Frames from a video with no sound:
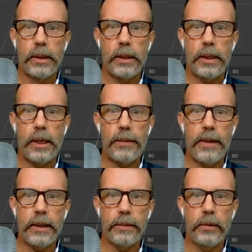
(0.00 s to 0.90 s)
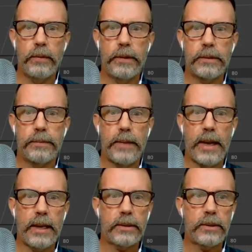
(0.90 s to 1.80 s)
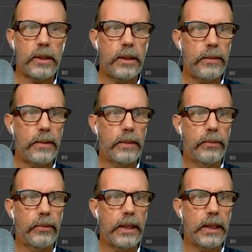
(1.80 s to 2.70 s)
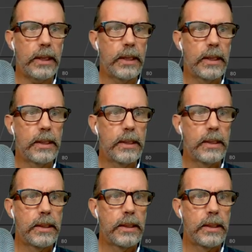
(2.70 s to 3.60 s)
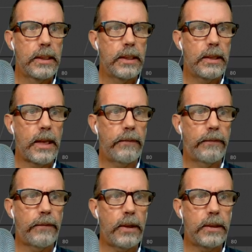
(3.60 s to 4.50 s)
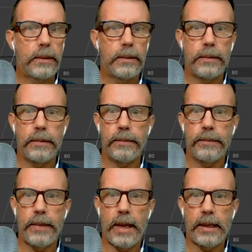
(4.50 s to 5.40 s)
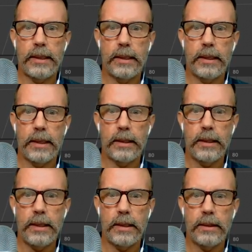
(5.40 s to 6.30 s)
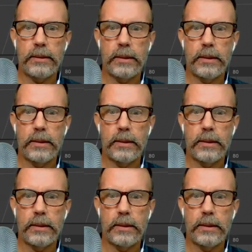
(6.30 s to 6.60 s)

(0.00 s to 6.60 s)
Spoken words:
I can move this back some and bring that front back in like this.